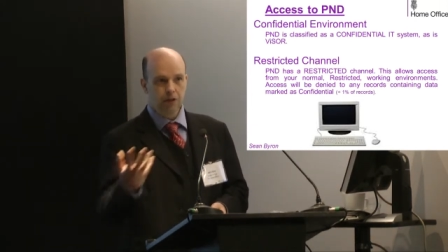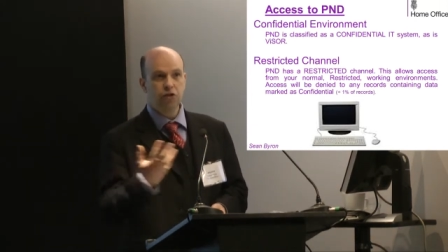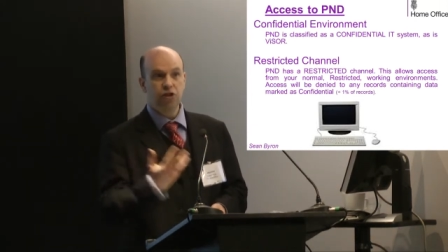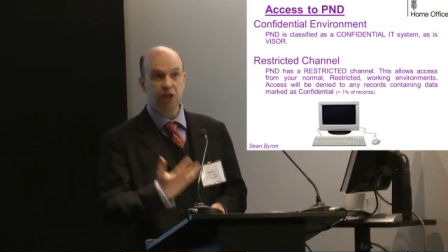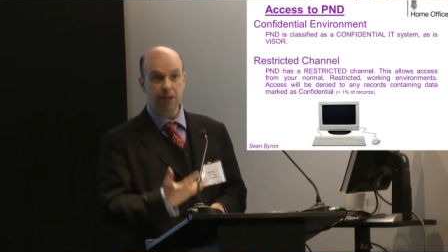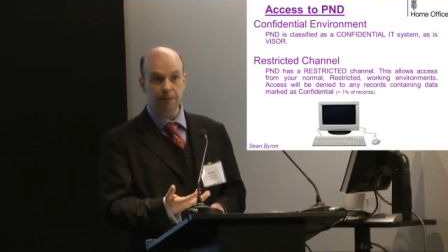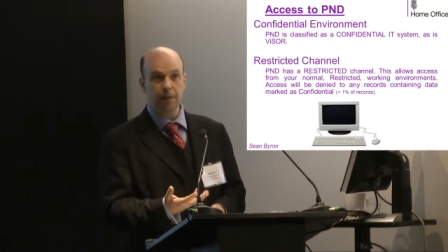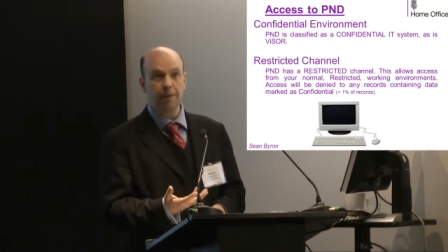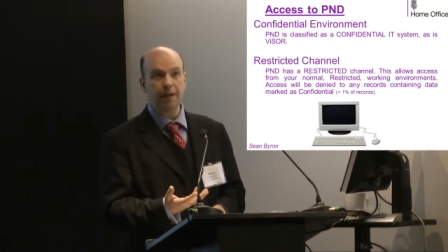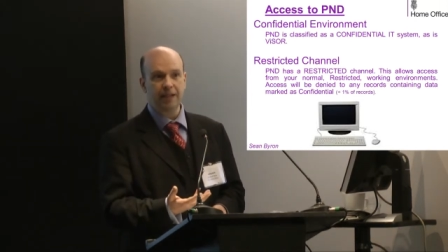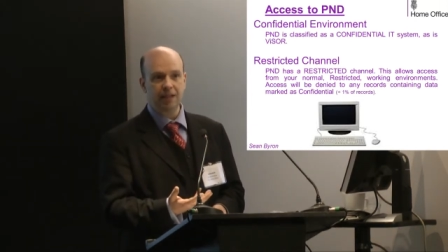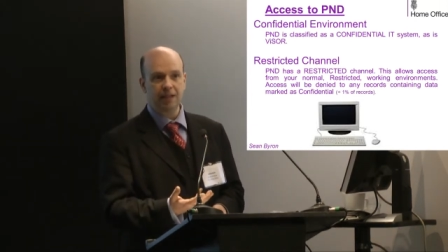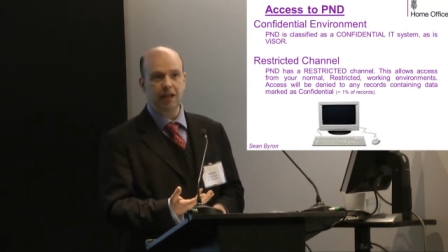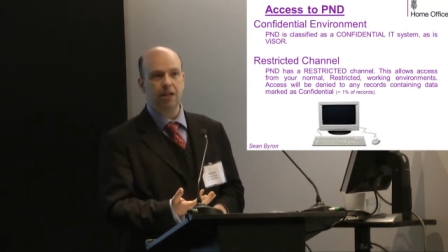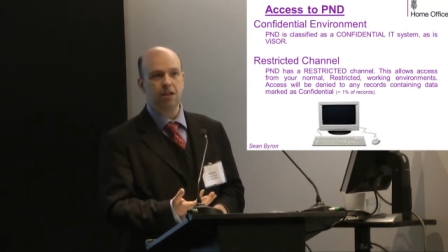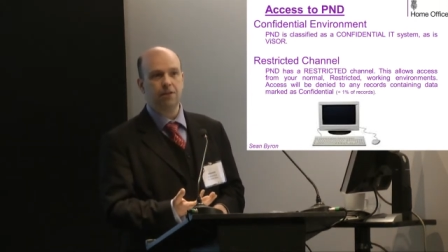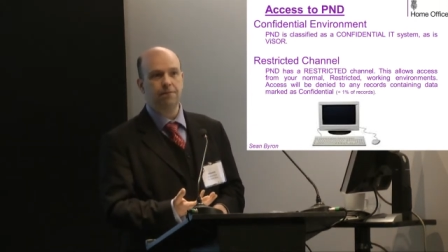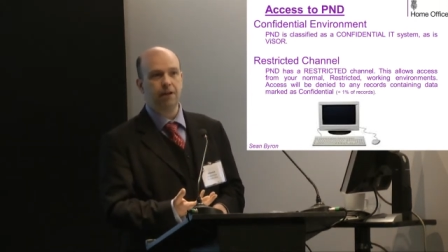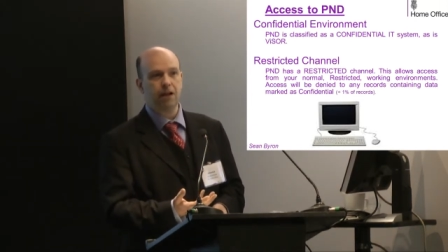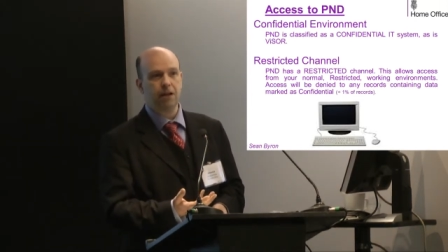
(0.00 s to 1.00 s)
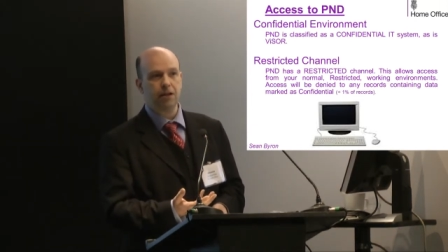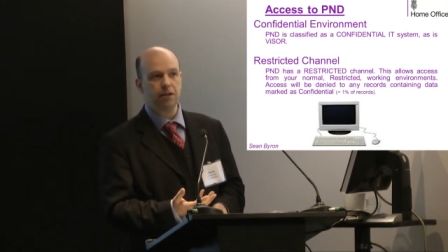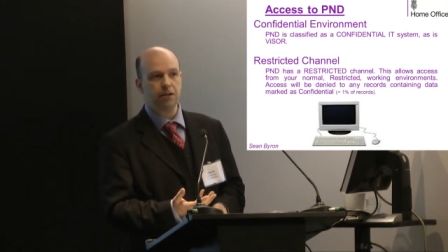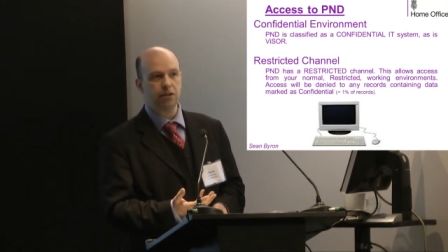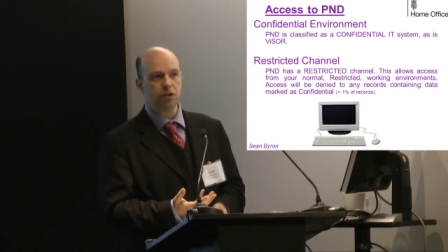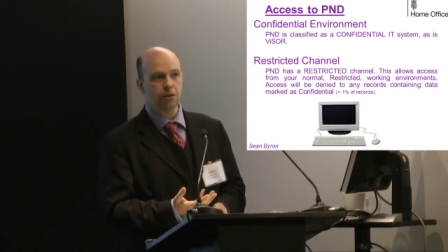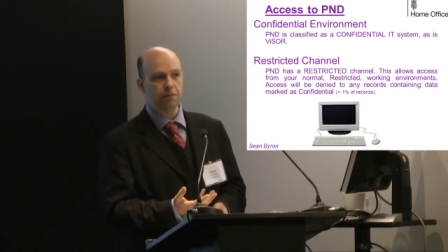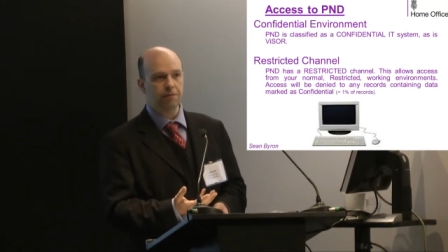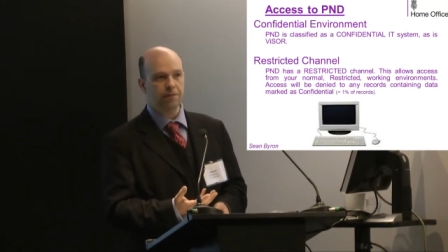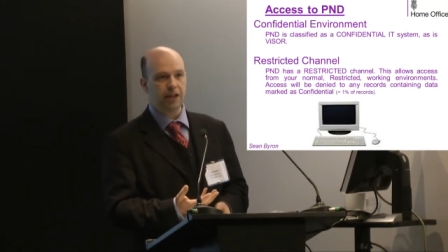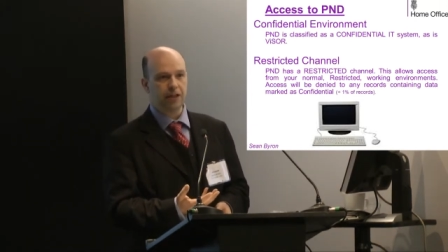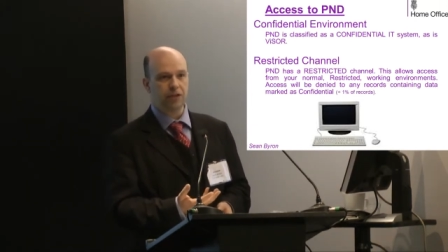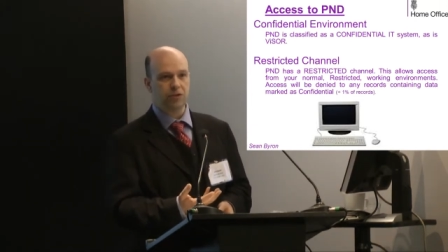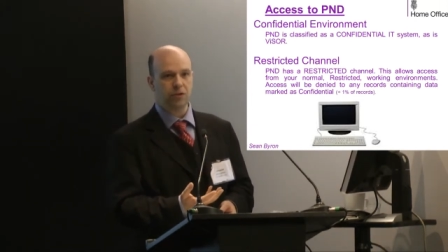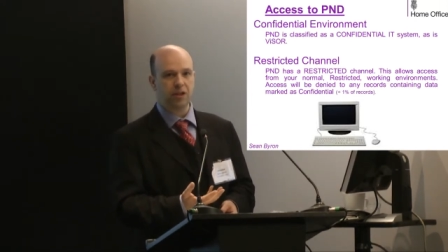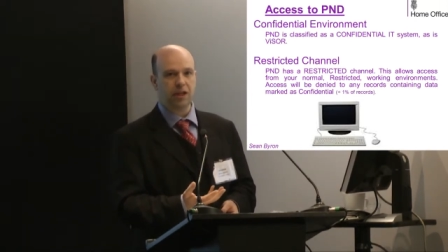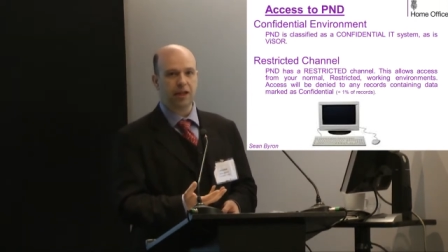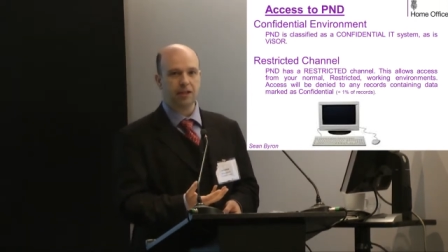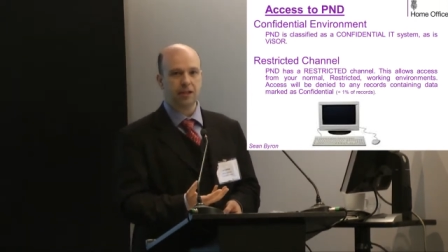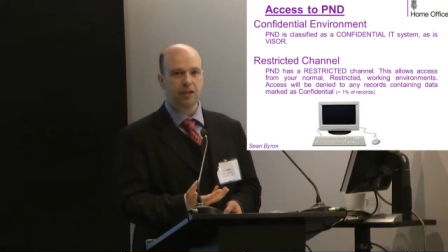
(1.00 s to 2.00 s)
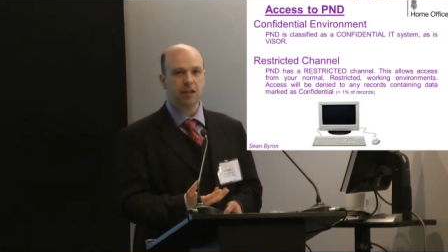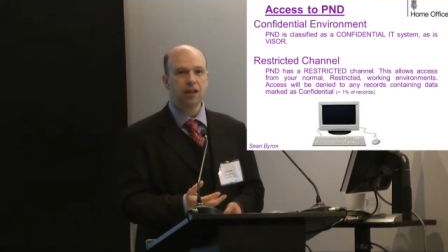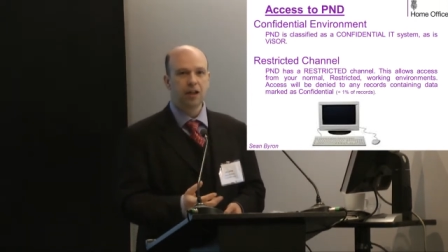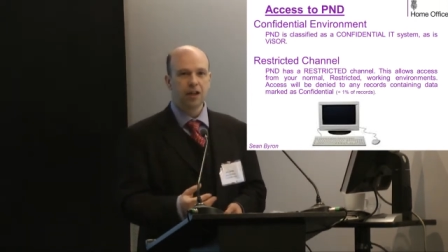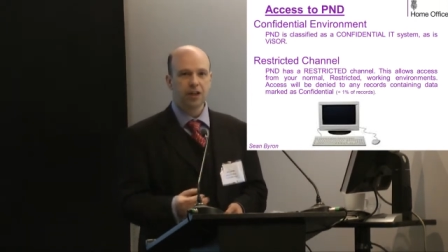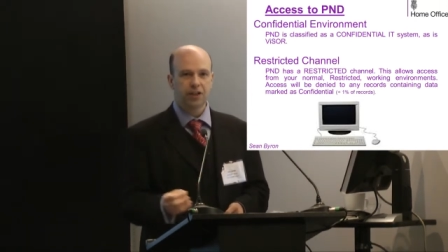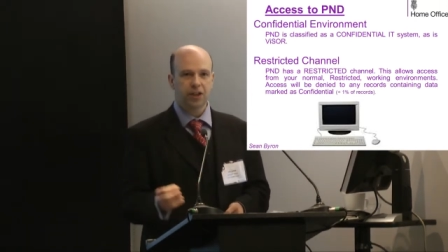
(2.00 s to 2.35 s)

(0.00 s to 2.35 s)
GPMS classified as confidential data.